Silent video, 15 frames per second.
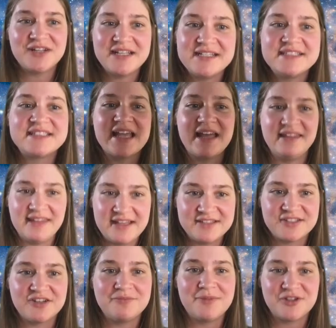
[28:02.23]
is a
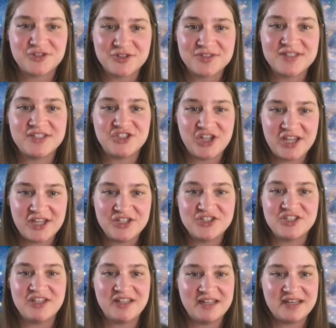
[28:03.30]
laser measures the
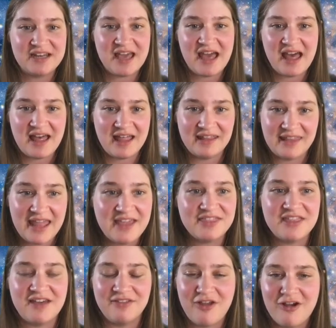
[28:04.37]
change in length
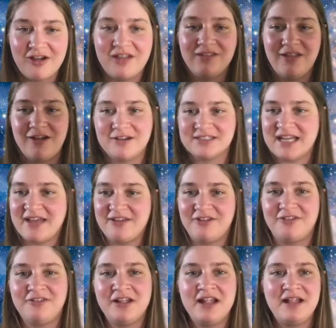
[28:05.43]
along a long
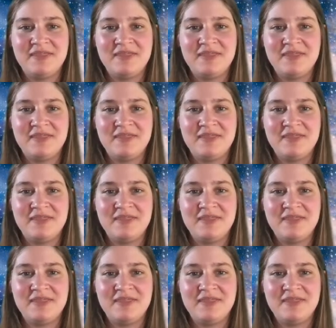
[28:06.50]
tunnel.